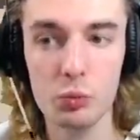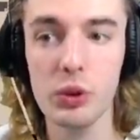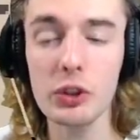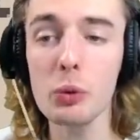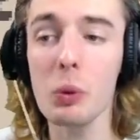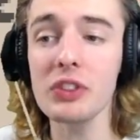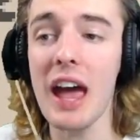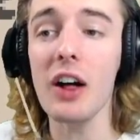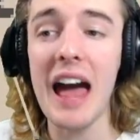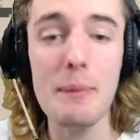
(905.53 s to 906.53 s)
Look, what the
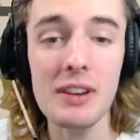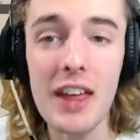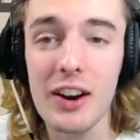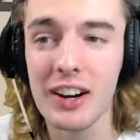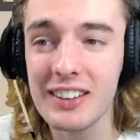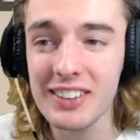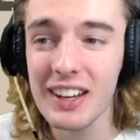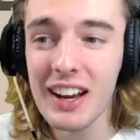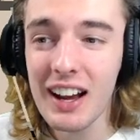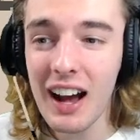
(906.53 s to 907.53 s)
hell happened there?
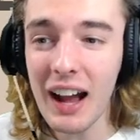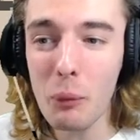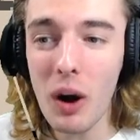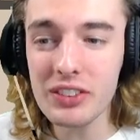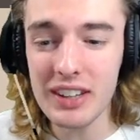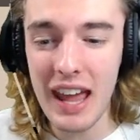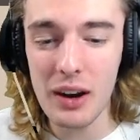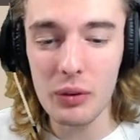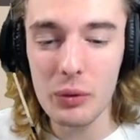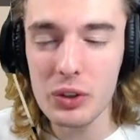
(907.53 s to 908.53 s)
I walked in, I
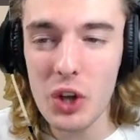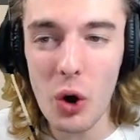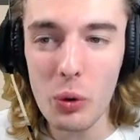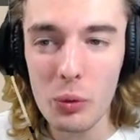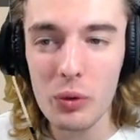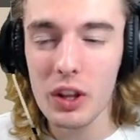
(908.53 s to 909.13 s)
had no...